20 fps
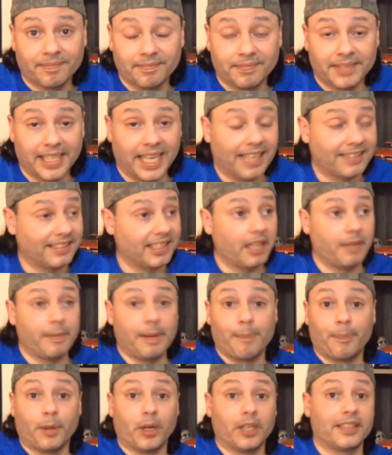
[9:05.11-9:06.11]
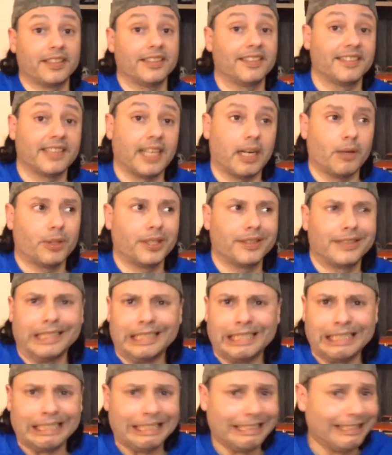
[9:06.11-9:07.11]
There has never been politics in Star Wars.
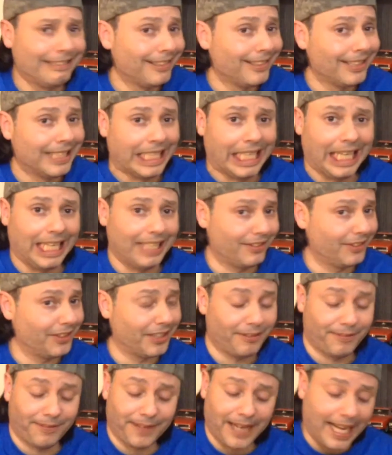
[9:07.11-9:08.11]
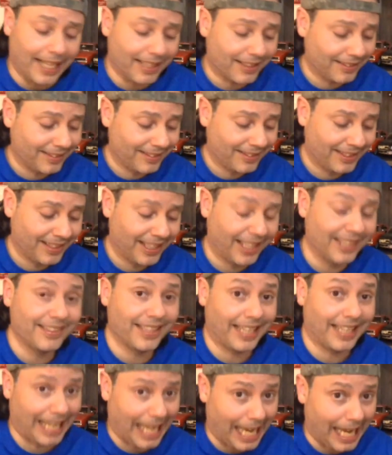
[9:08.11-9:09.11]
That's not a fact. It's
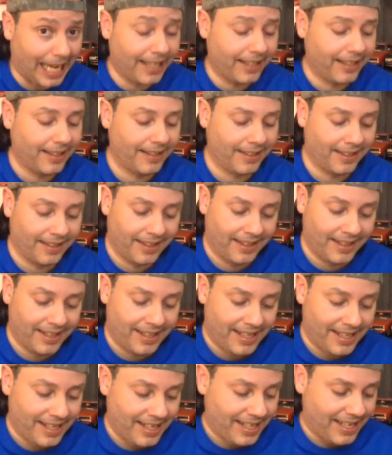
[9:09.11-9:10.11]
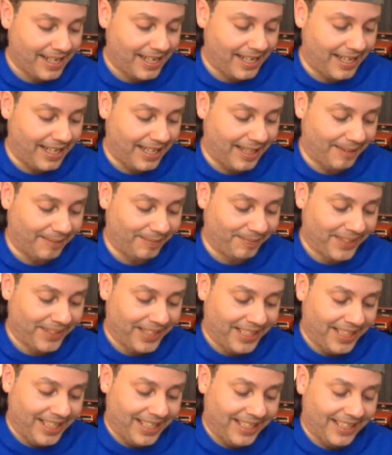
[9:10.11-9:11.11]
a lie.
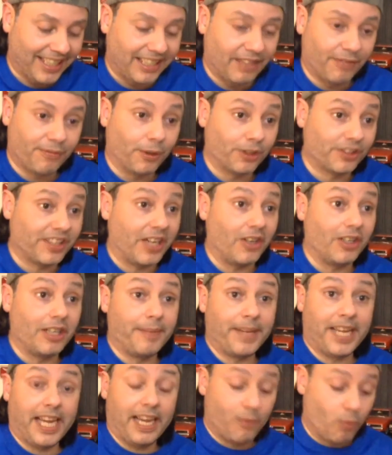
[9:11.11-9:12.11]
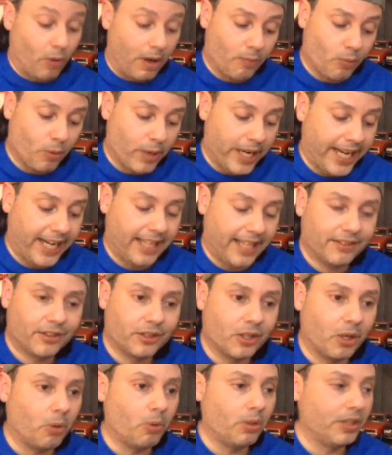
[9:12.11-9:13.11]
That the Force can only behave one way,
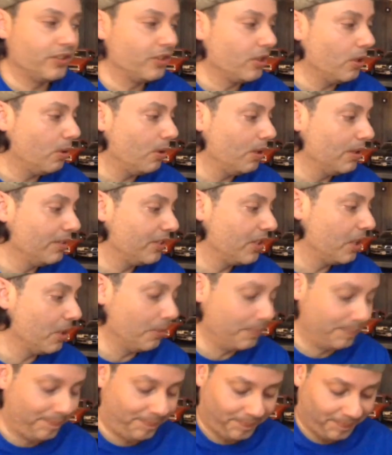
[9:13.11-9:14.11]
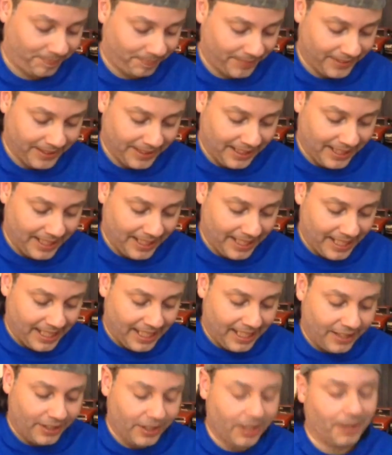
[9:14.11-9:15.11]
so on and so on. So,
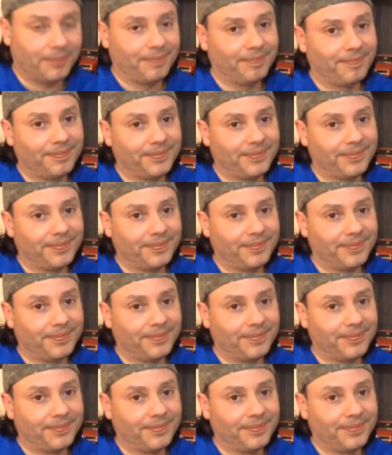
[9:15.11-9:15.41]
no.